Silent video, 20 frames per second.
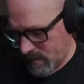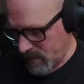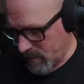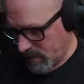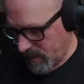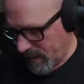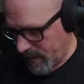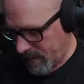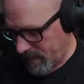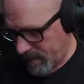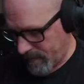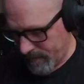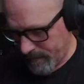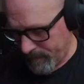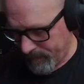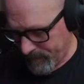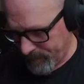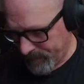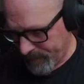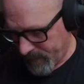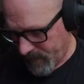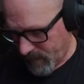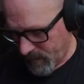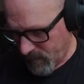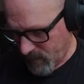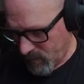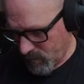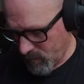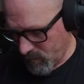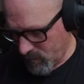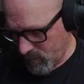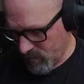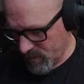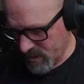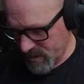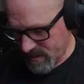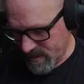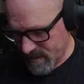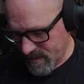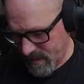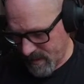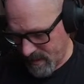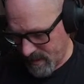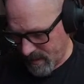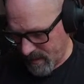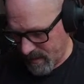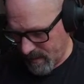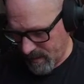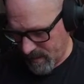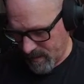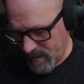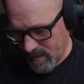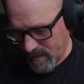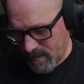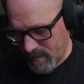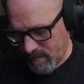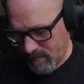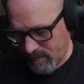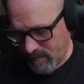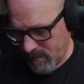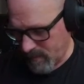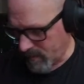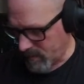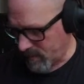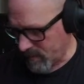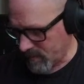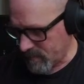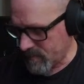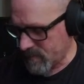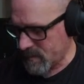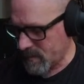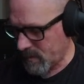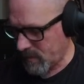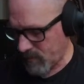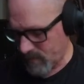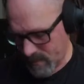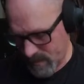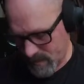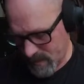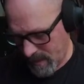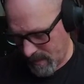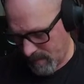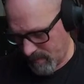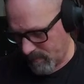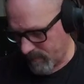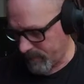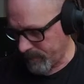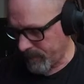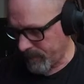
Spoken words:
like we'll just take, zero this out.